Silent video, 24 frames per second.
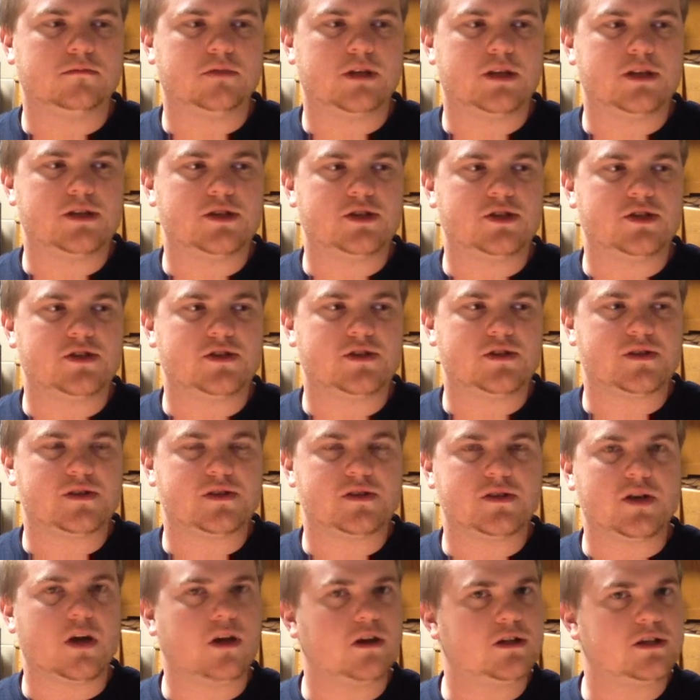it's just
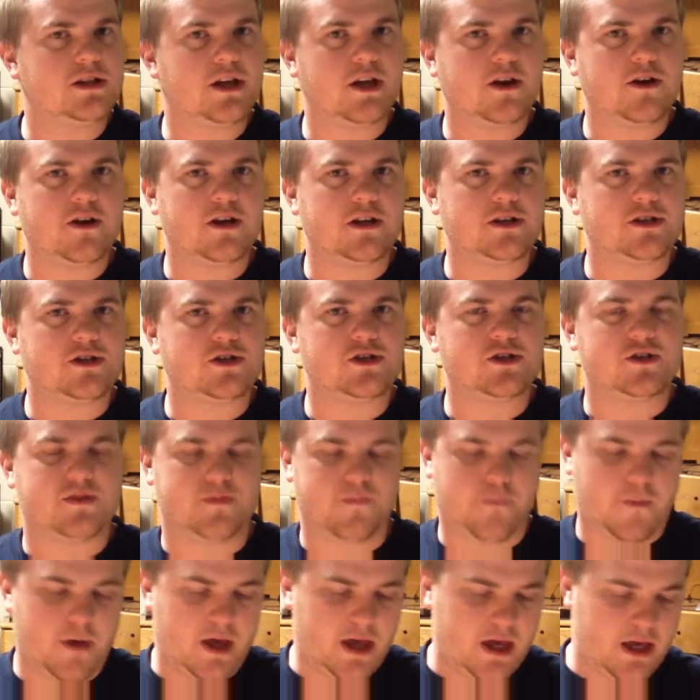solitary, it's
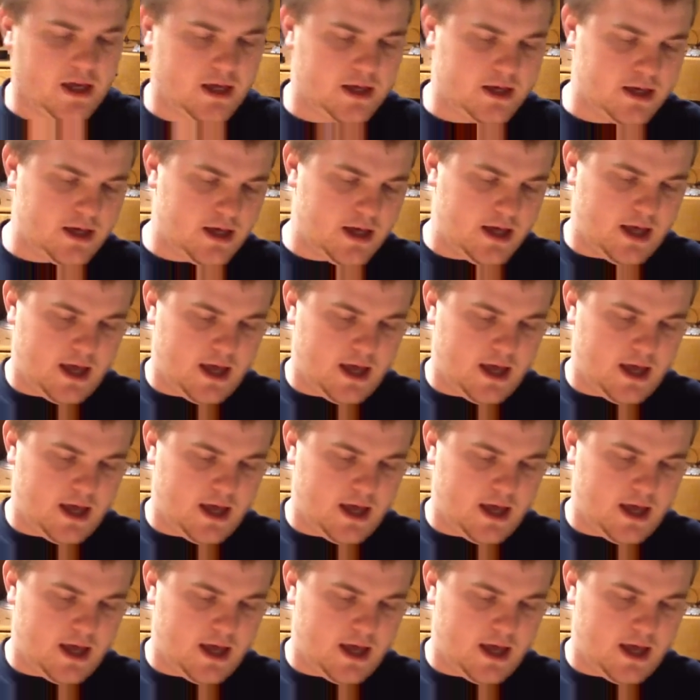just me,